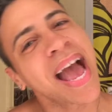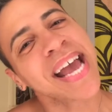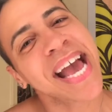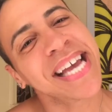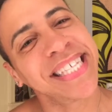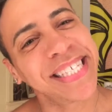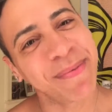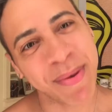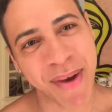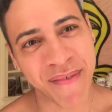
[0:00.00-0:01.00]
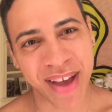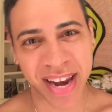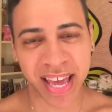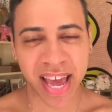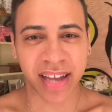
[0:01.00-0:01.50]
Hi guys, it's me,
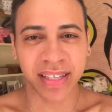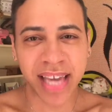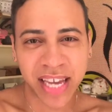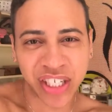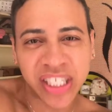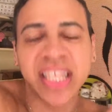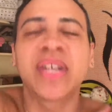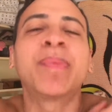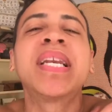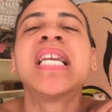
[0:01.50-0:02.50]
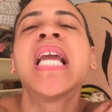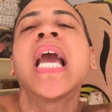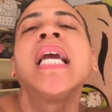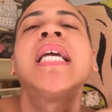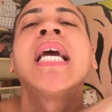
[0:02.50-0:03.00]
Marvana again. Yes, she's a little bit
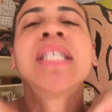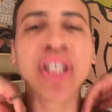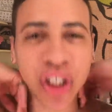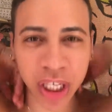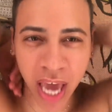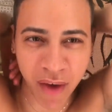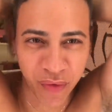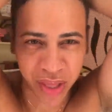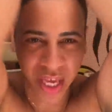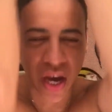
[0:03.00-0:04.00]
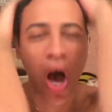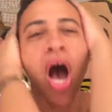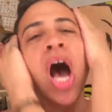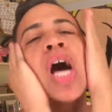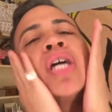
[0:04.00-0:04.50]
naked. She took everything
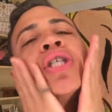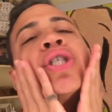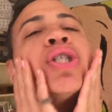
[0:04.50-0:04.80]
off.